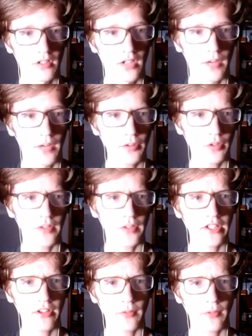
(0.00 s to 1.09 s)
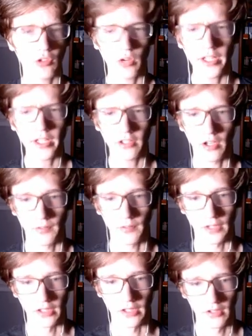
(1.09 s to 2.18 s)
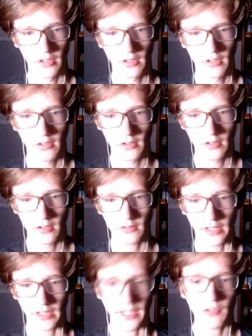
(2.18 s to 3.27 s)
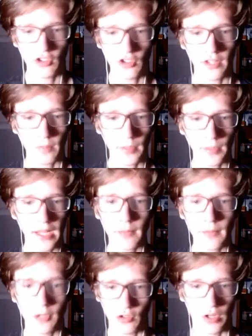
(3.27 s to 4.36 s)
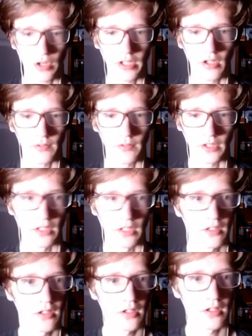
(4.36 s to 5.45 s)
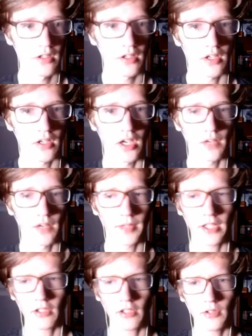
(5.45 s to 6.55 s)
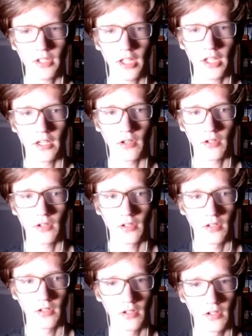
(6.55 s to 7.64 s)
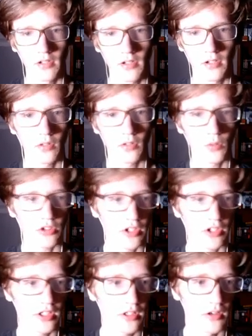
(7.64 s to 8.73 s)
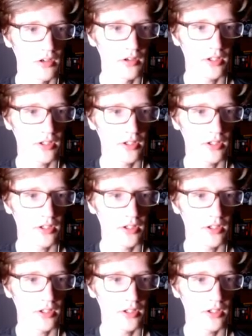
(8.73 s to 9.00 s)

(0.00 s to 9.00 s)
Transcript: I wonder if Ellie's ever tried coffee. Like, if she's ever been able to try coffee. Can't go in there. What's in here?